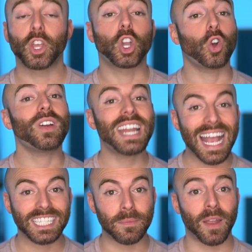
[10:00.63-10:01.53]
The current
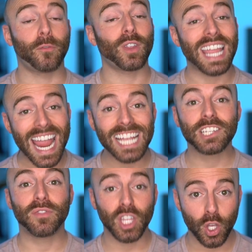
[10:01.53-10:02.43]
estimate for the age
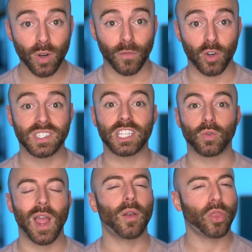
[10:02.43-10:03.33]
of the universe is
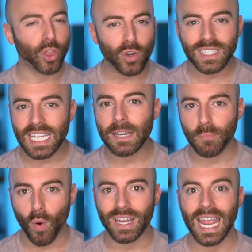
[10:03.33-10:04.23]
around
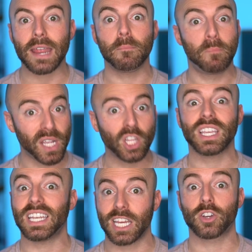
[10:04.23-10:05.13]
13.8
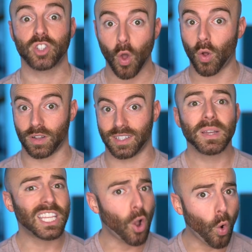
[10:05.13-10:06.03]
billion years old,
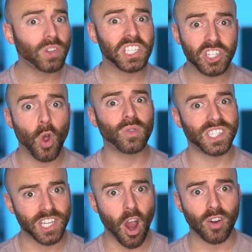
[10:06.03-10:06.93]
but the oldest known
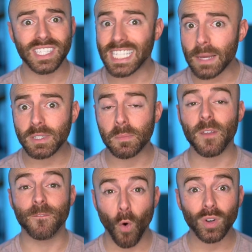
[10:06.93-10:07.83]
star seems to
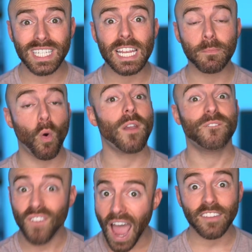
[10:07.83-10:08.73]
be
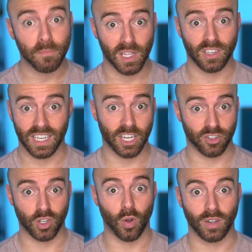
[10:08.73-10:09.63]
14.5 billion
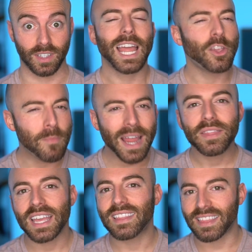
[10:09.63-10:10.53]
years old. Now, you
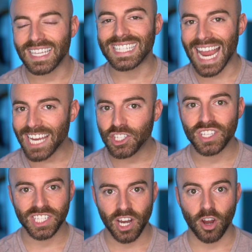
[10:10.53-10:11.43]
might think that these
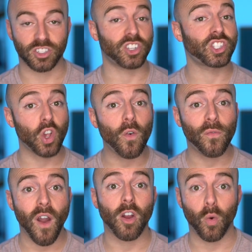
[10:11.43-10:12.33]
ancient stars are so
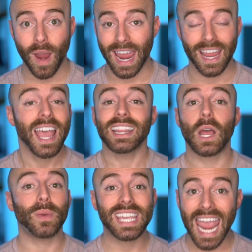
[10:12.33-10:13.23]
far away
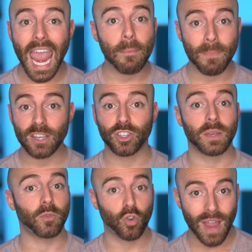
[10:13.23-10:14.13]
that we can't measure
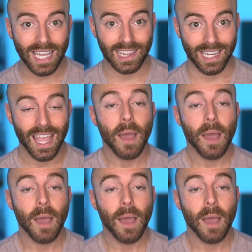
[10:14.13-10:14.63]
them correctly,